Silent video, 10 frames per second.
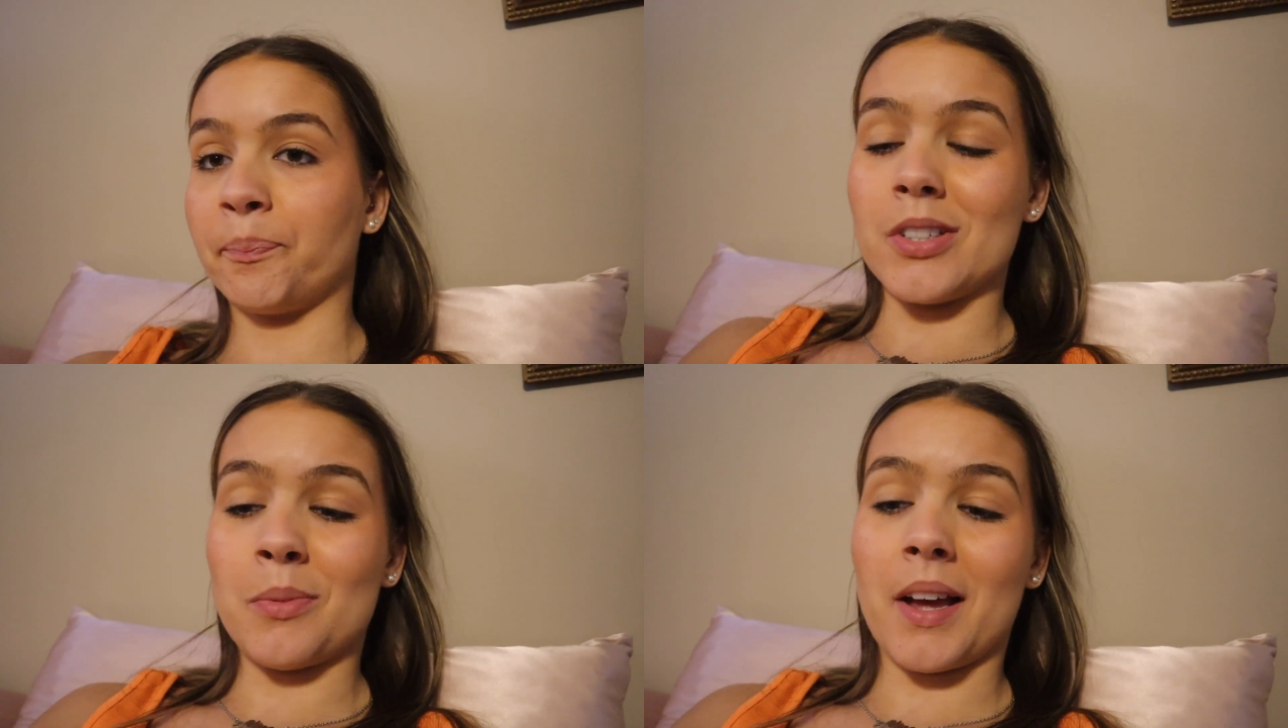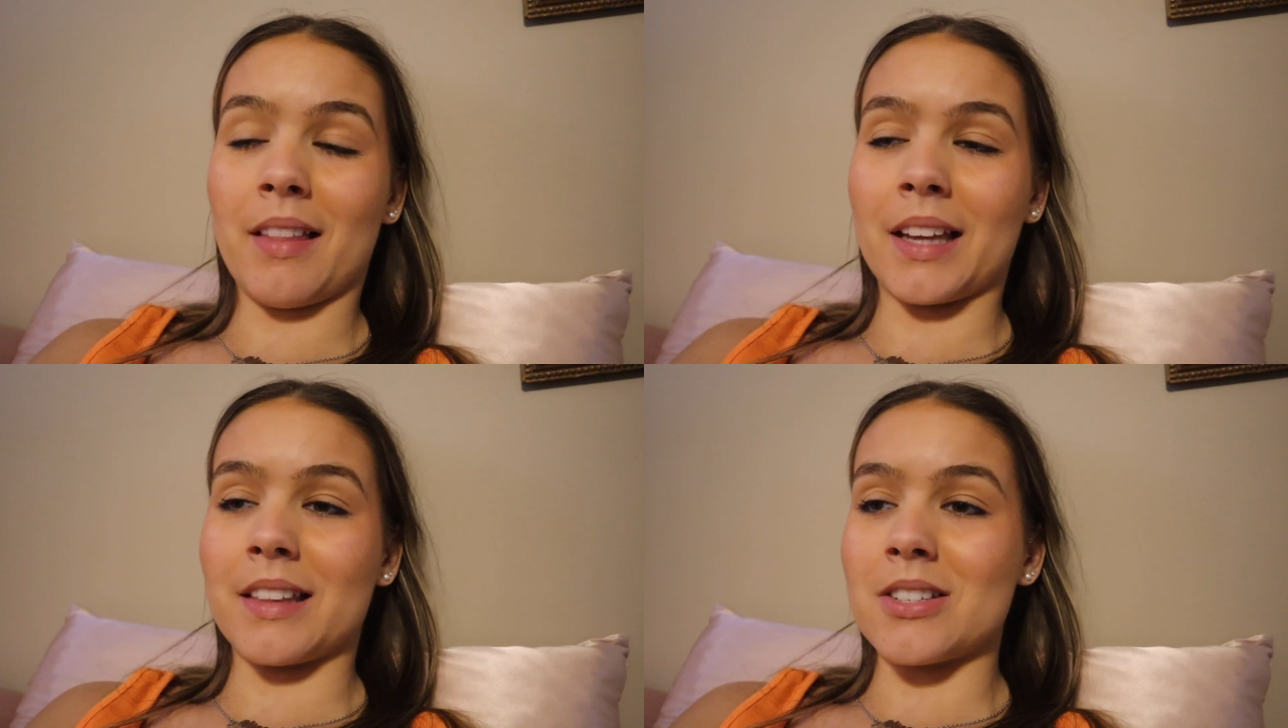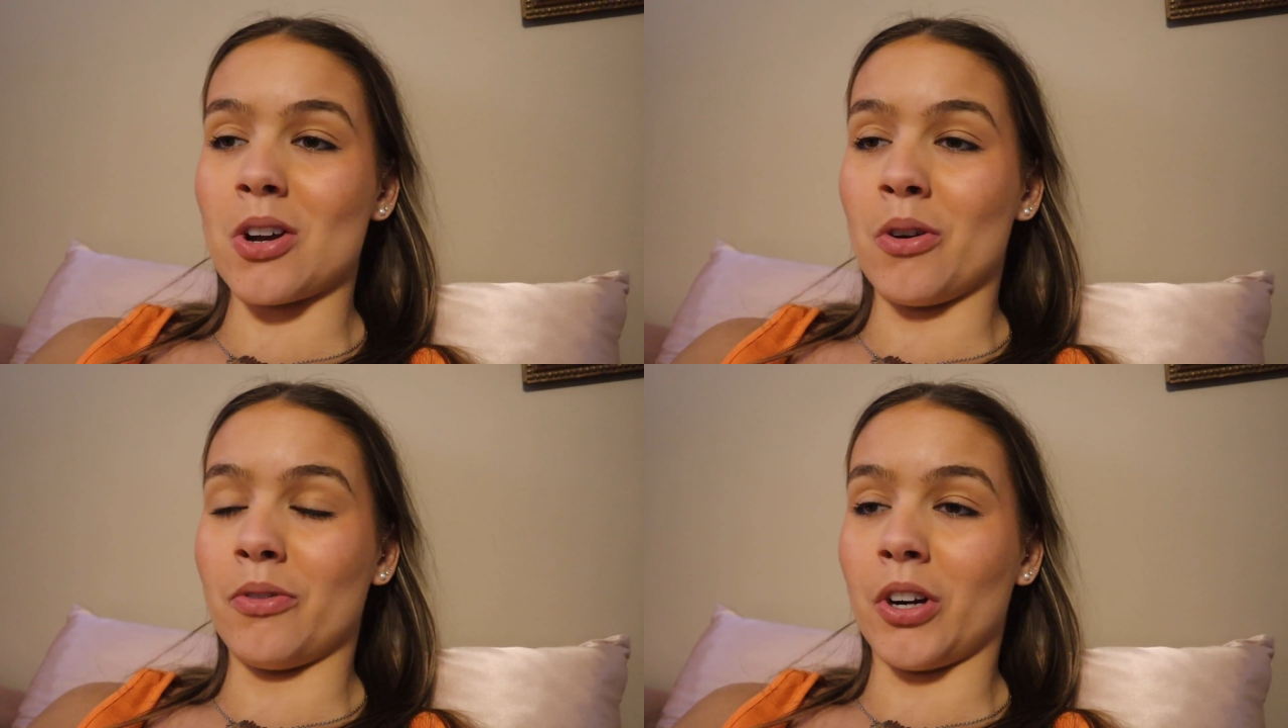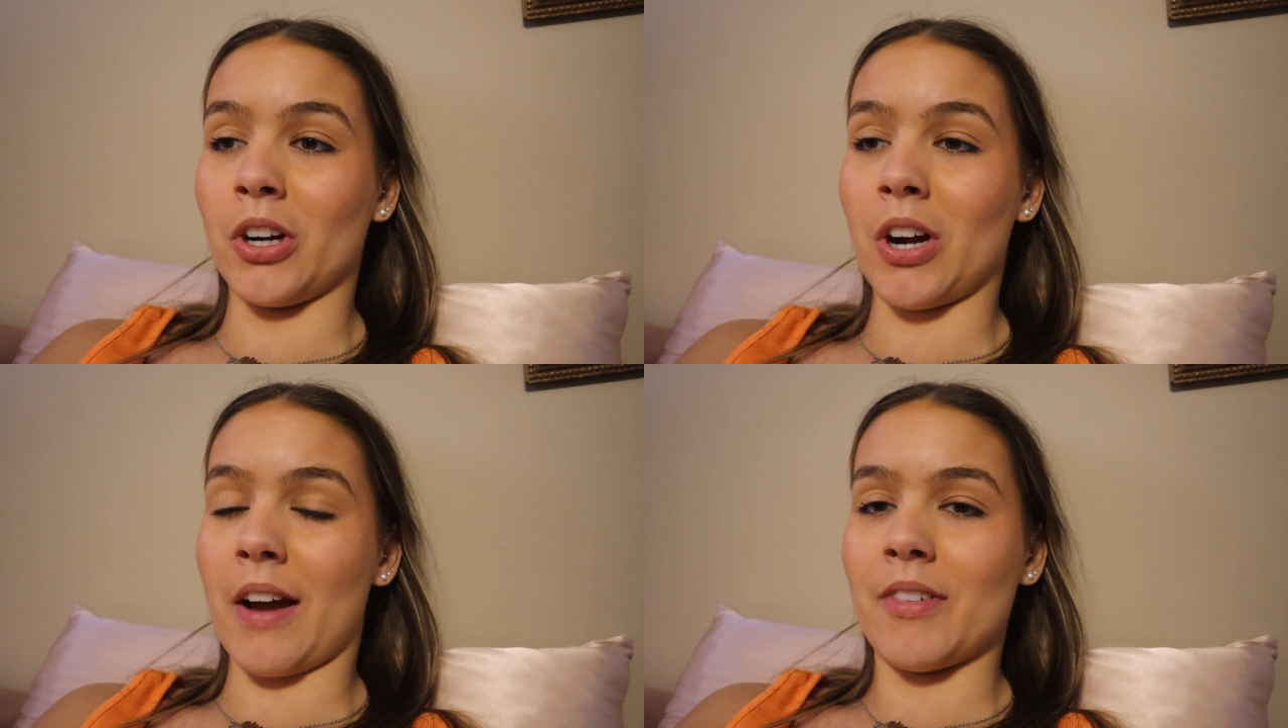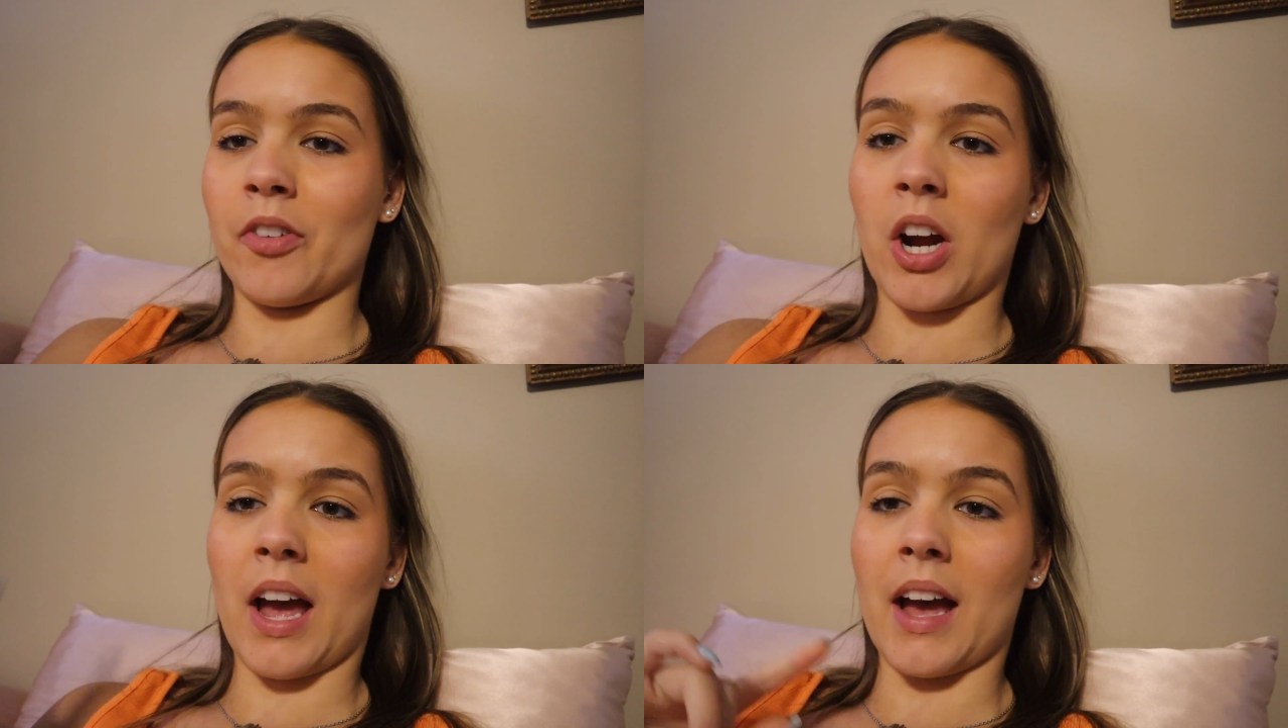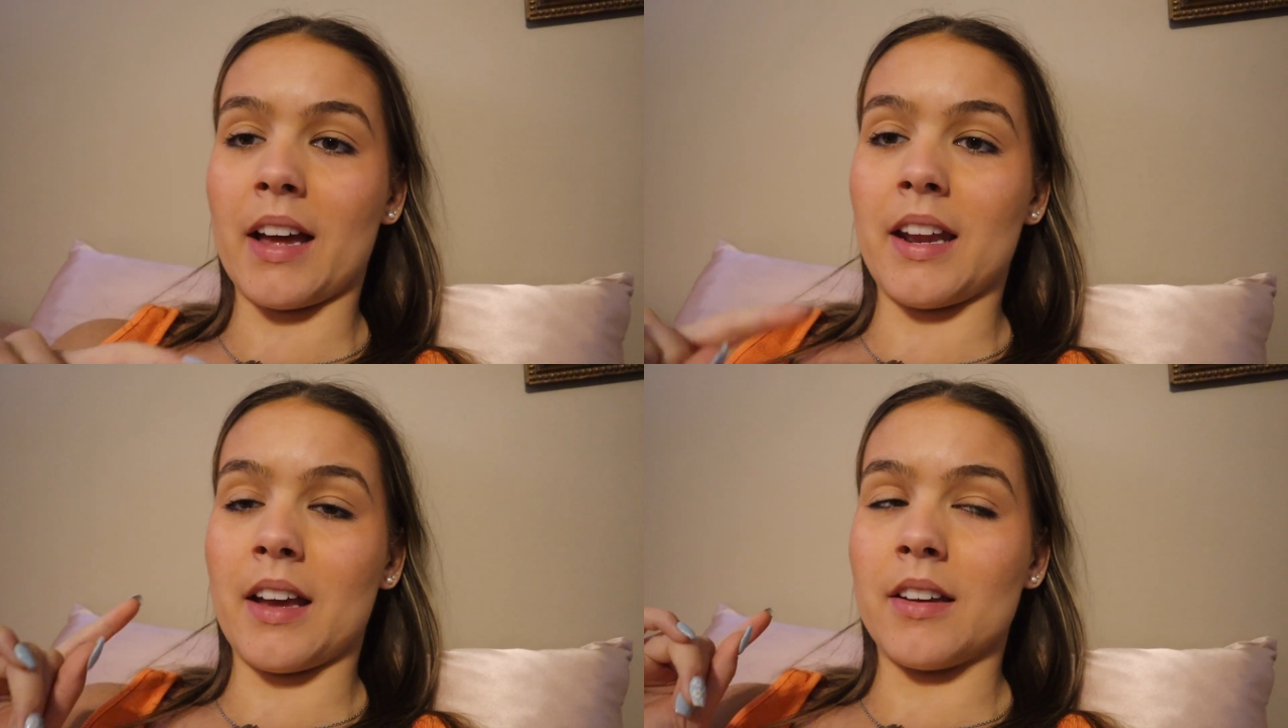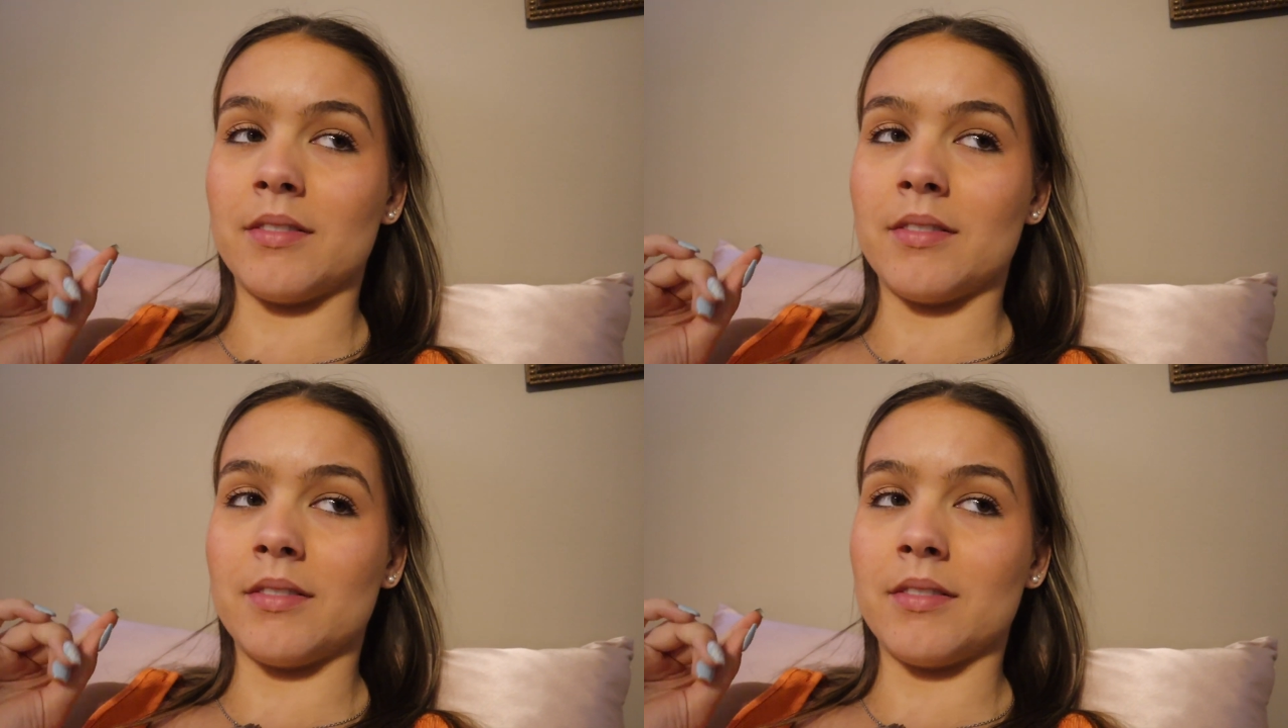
The reason why I like this over, I've never had